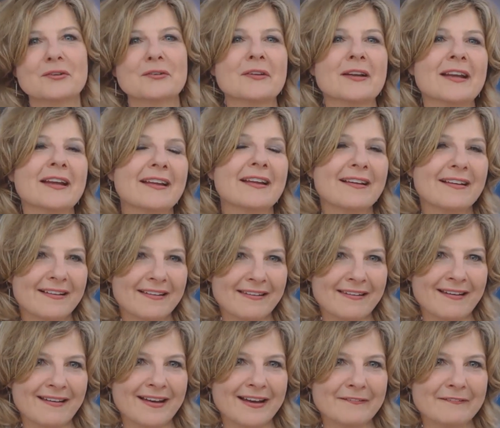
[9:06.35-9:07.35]
I hope in
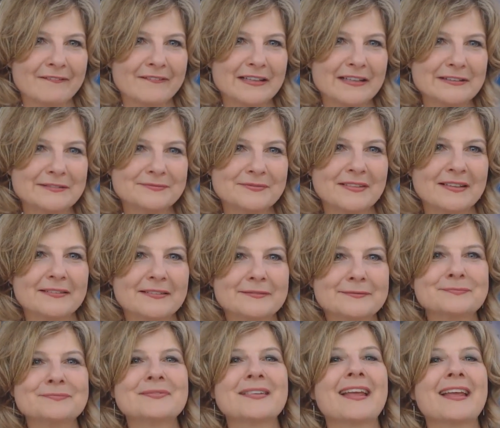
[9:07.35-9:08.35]
some small or
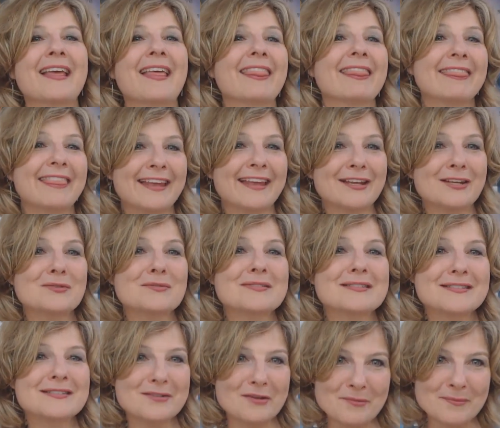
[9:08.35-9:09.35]
perhaps slightly bigger way